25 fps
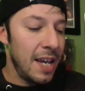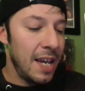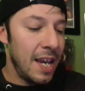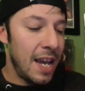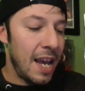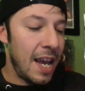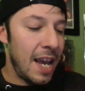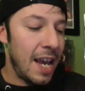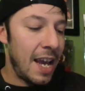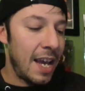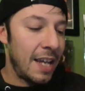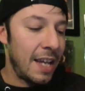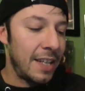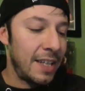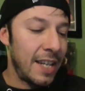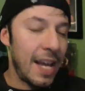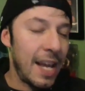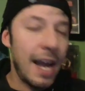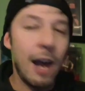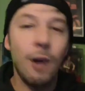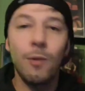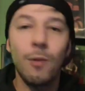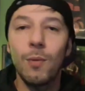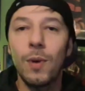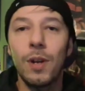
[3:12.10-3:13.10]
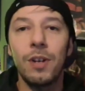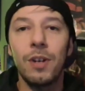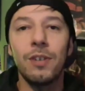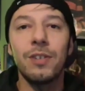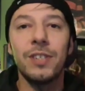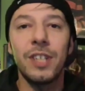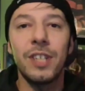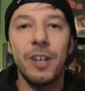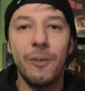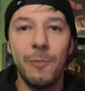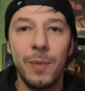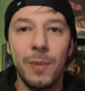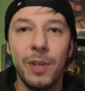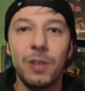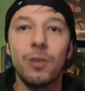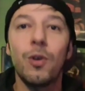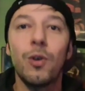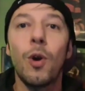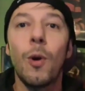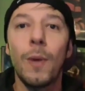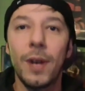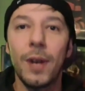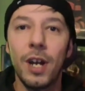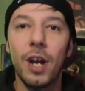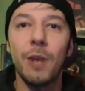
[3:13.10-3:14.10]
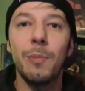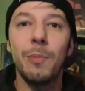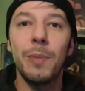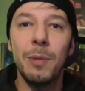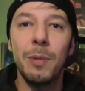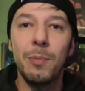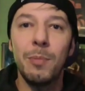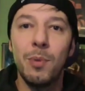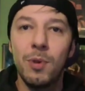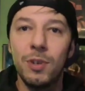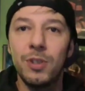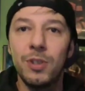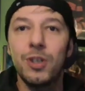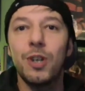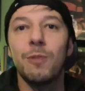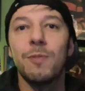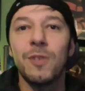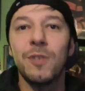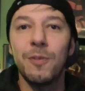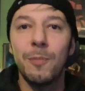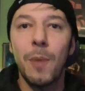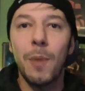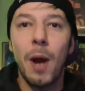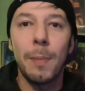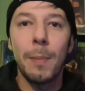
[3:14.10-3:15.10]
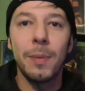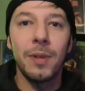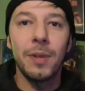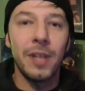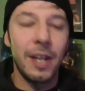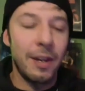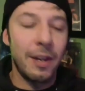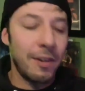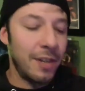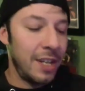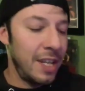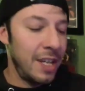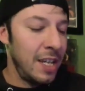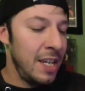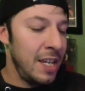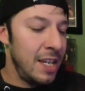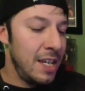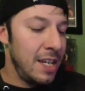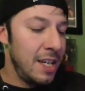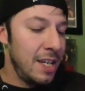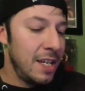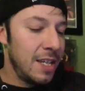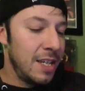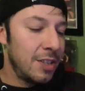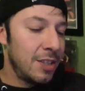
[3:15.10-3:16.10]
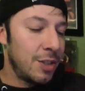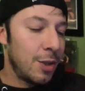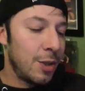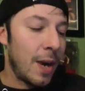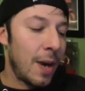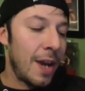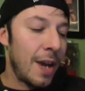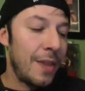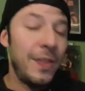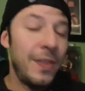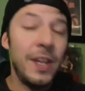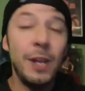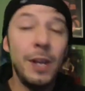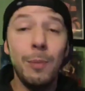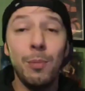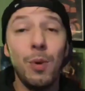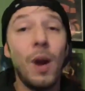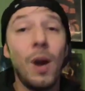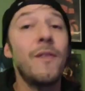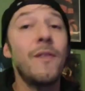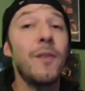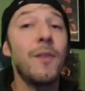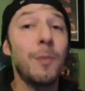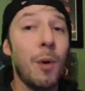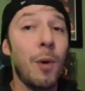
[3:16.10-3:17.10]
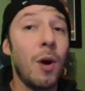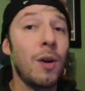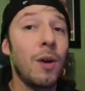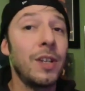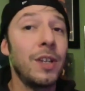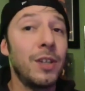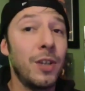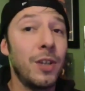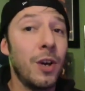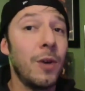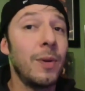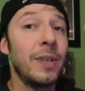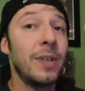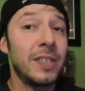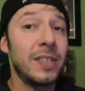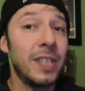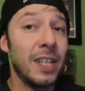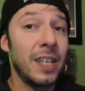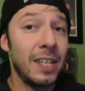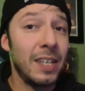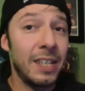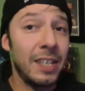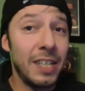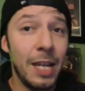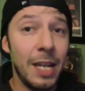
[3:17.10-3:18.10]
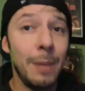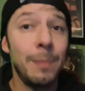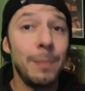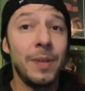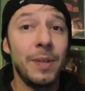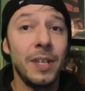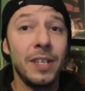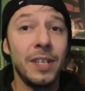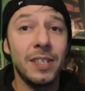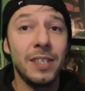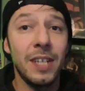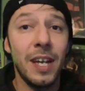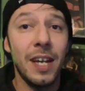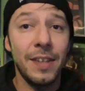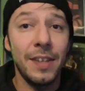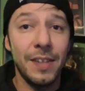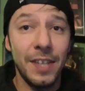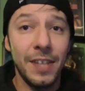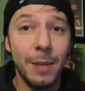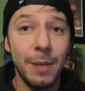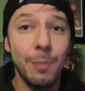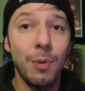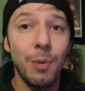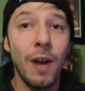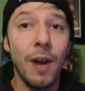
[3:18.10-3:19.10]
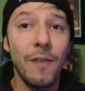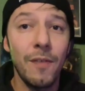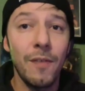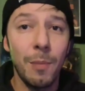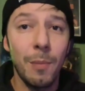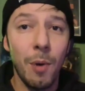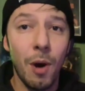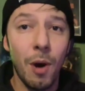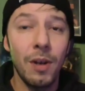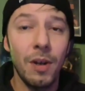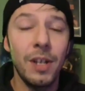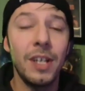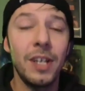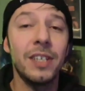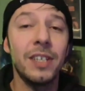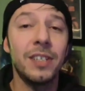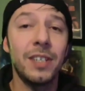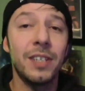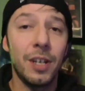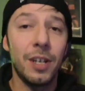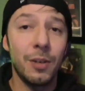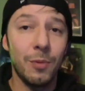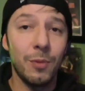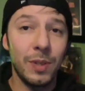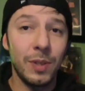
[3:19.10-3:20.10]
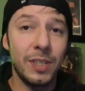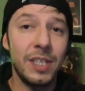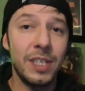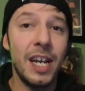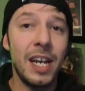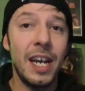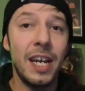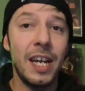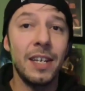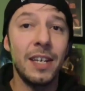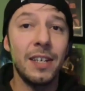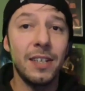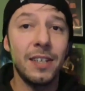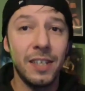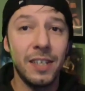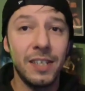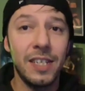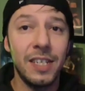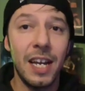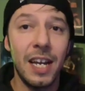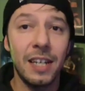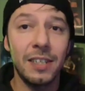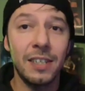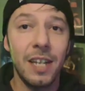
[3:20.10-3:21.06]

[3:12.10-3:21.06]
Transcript: and the outrunners have been growing on people in terms of popularity. So I think Private Party, though, is going to keep this. I think Private Party is going to retain the tag